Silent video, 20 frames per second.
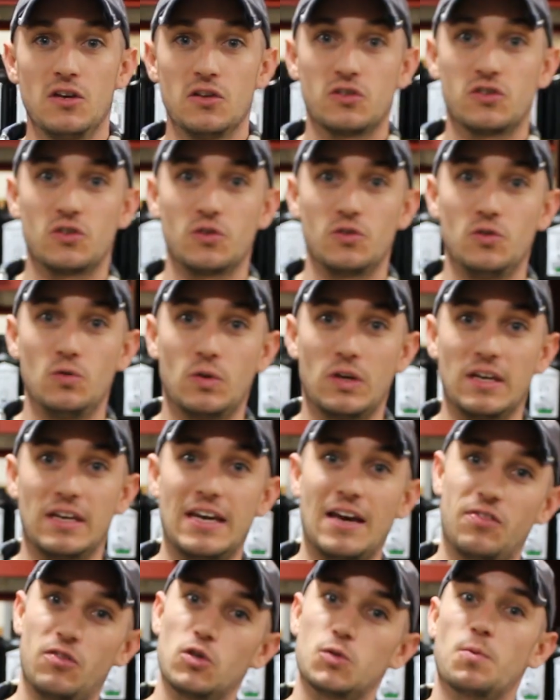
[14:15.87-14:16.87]
So you can
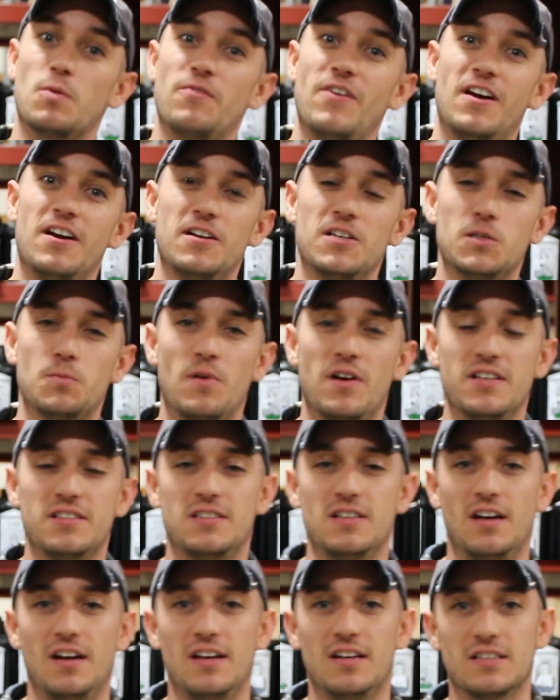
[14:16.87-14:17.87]
get those preventative sprays
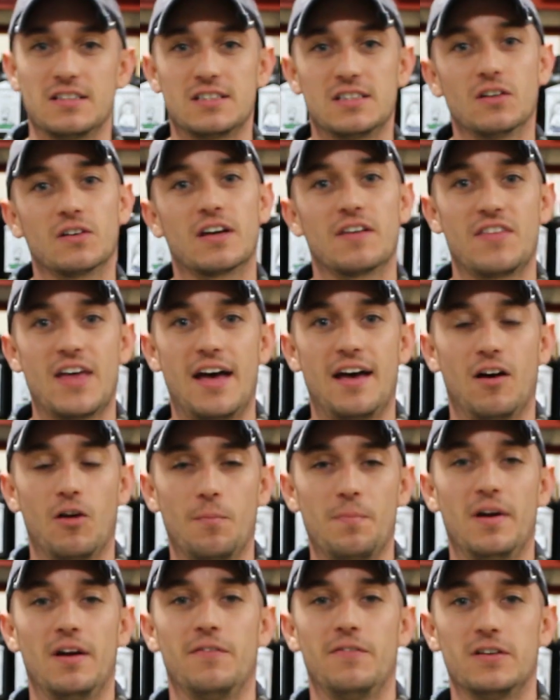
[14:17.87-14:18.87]
done and still give that
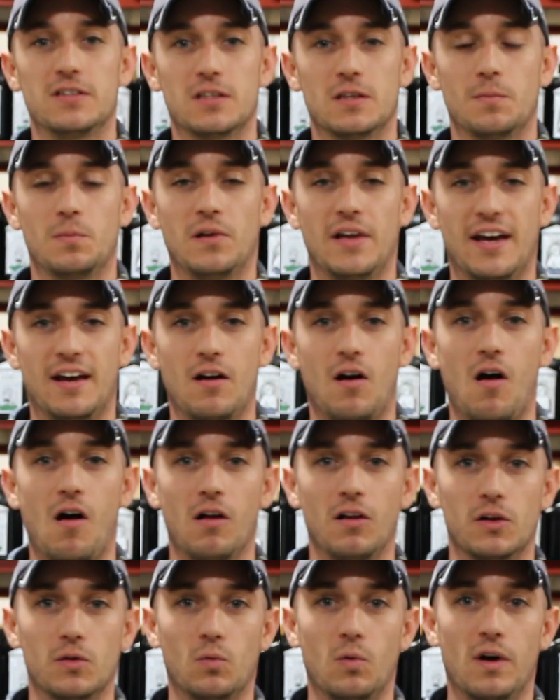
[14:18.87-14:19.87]
health benefit to the plant
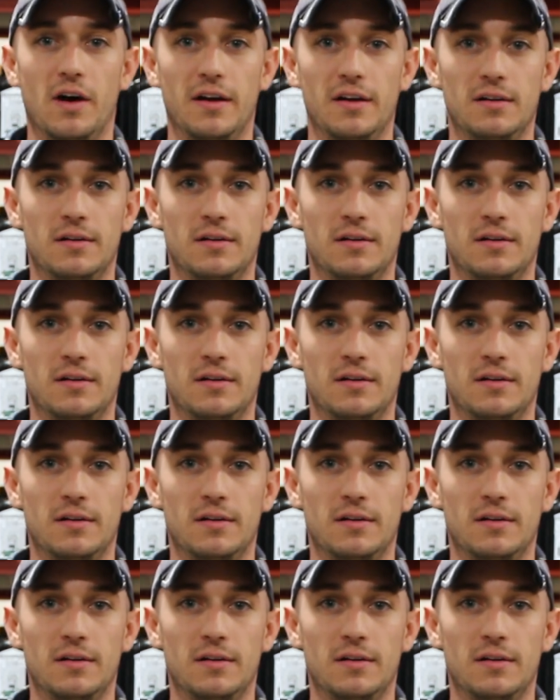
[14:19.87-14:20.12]
all in one.